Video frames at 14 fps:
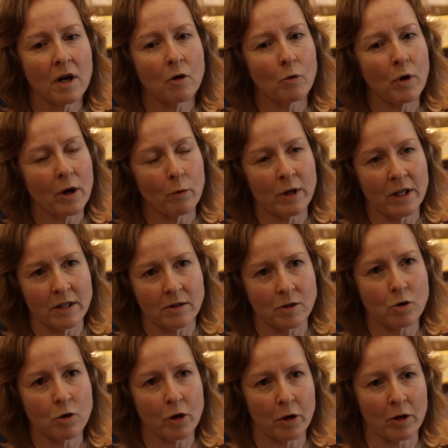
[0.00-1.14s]
where we
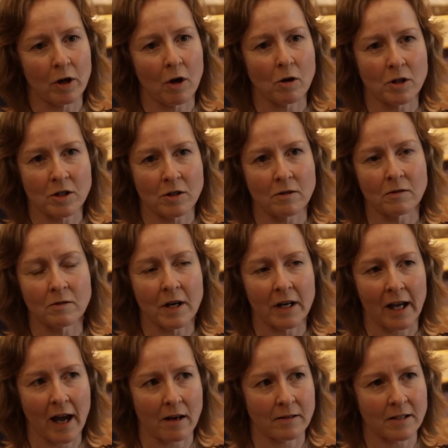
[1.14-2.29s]
took her along to a
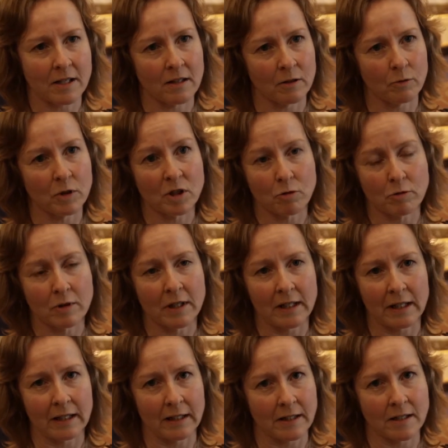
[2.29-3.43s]
counsellor, which
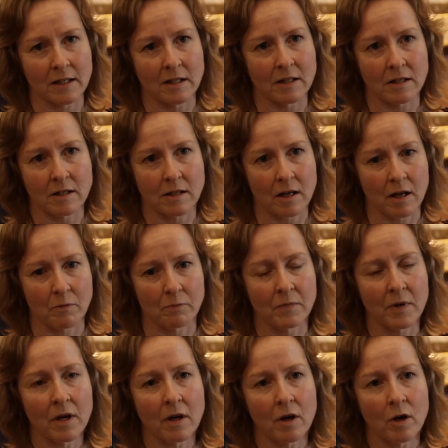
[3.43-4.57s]
really didn't
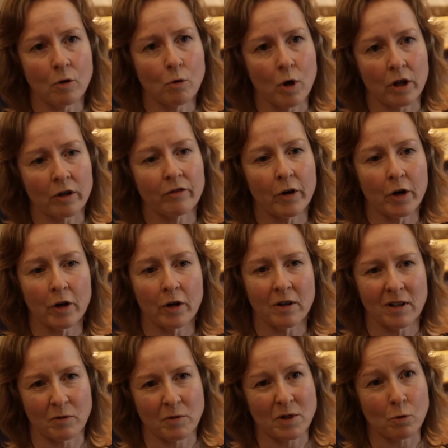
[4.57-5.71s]
work for her,
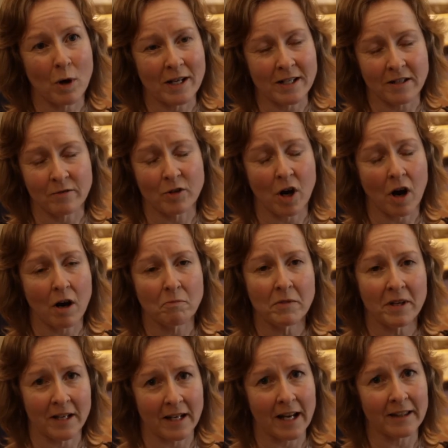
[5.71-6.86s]
and it was a waste of time.
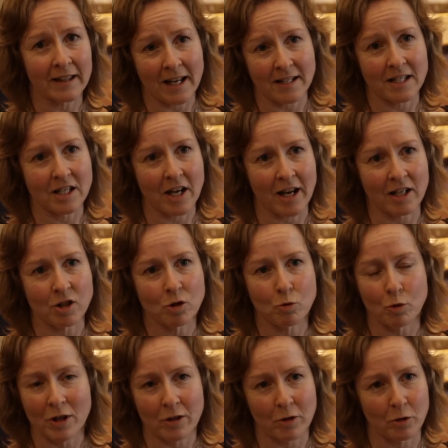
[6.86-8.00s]
But at that stage
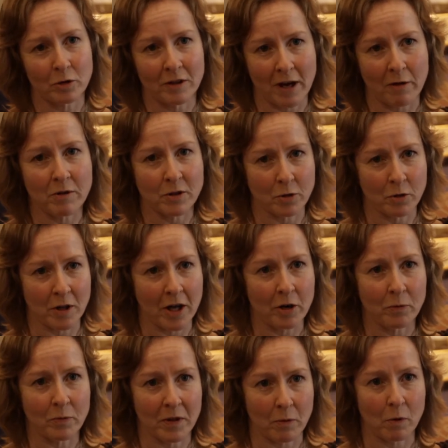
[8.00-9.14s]
we thought that was all the
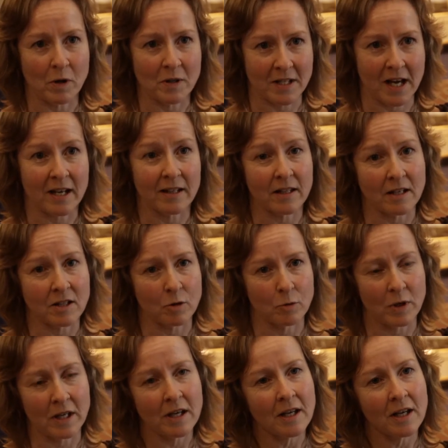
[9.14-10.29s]
help there was out there, so
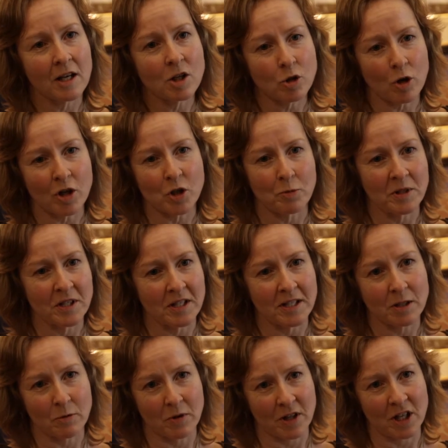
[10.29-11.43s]
we tried to
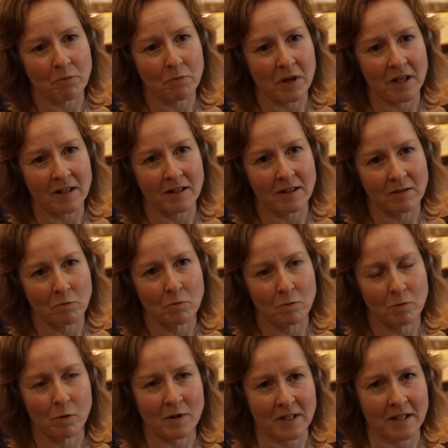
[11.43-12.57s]
persist with it, but it
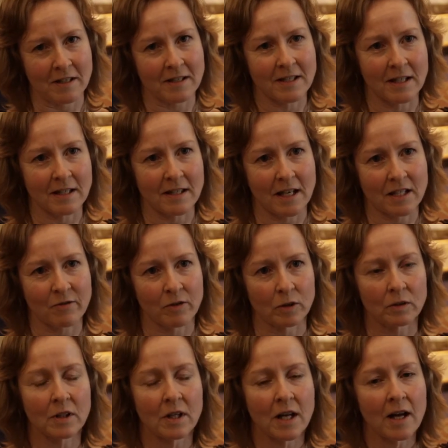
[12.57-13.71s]
wasn't successful.